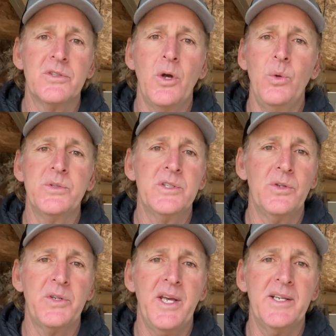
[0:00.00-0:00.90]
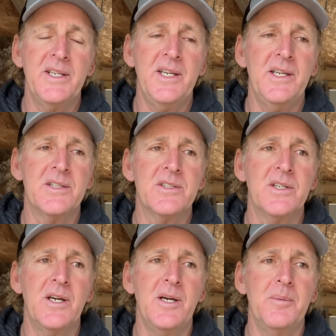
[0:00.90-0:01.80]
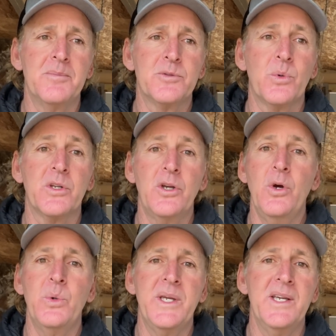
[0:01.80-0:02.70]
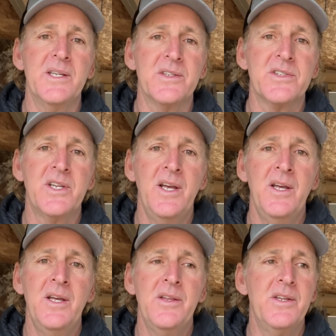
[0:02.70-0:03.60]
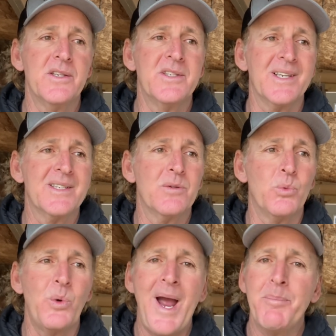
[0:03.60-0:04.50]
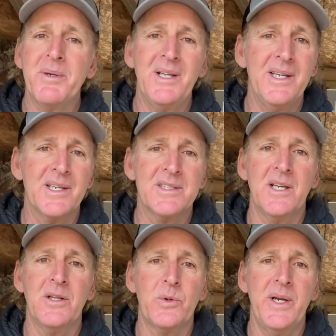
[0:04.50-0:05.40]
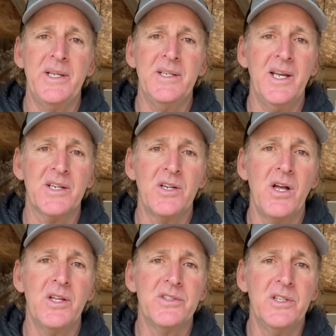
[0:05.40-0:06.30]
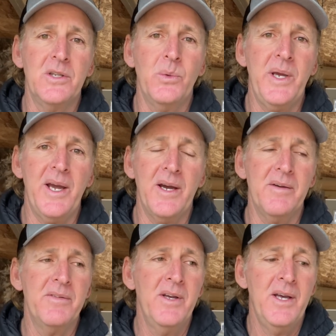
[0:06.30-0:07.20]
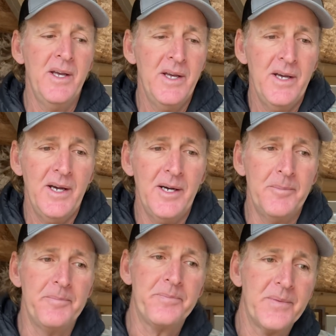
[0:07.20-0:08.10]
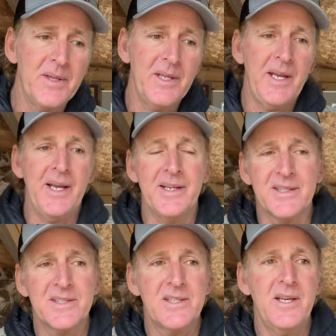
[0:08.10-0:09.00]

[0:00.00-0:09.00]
old school techniques um, sort of go against this ex rapidly accelerating technology that we have. Um, and it's,